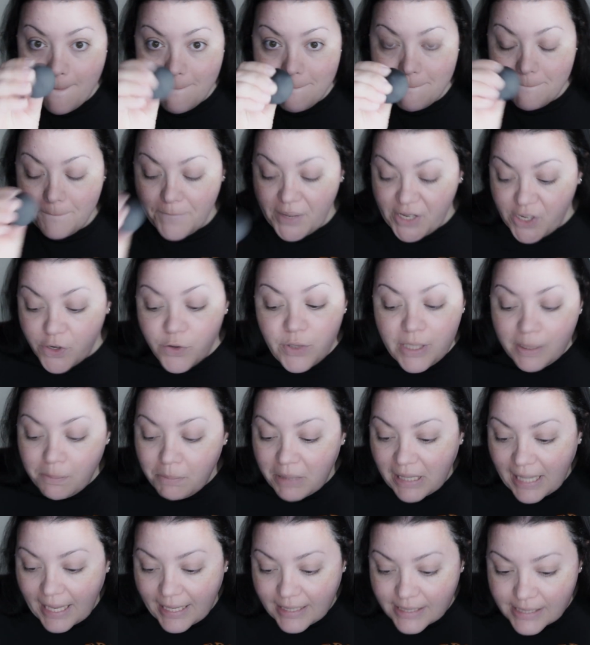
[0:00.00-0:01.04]
want. Beauty
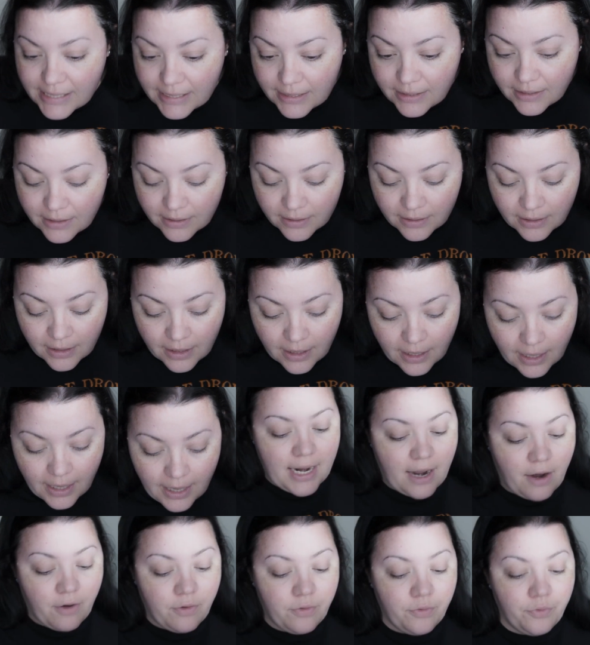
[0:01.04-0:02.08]
blended.
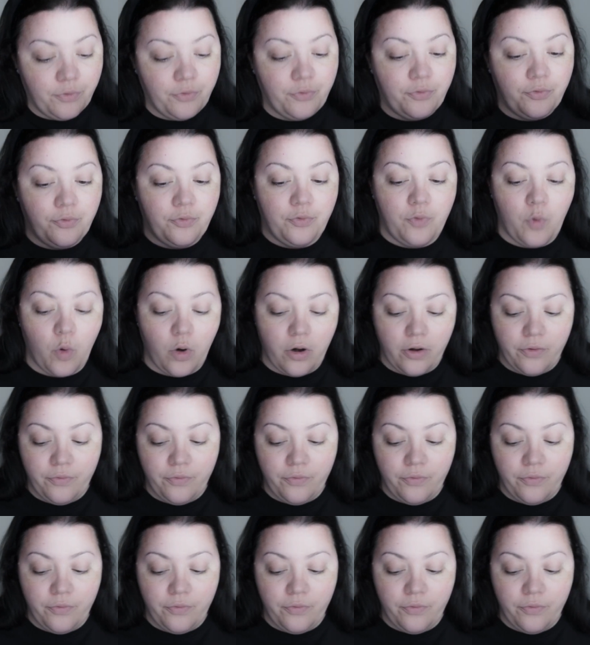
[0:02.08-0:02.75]
Now, for